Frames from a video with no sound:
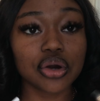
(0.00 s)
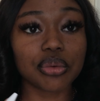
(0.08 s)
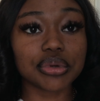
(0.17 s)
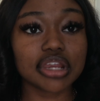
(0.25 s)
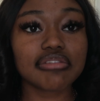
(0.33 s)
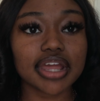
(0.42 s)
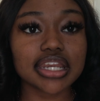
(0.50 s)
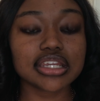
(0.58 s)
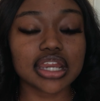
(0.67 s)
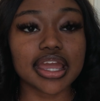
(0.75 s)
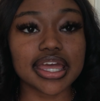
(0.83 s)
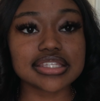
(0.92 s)
When you're writing
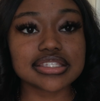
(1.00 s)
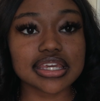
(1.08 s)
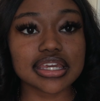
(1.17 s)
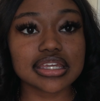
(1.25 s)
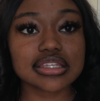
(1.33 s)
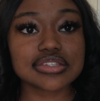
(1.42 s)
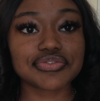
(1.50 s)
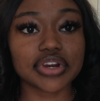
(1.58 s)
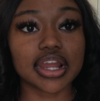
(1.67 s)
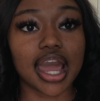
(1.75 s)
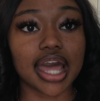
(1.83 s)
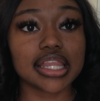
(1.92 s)
your essays for
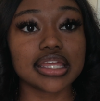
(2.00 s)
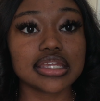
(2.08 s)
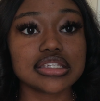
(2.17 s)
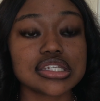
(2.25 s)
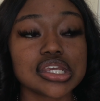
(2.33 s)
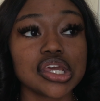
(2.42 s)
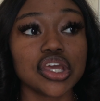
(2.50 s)
college,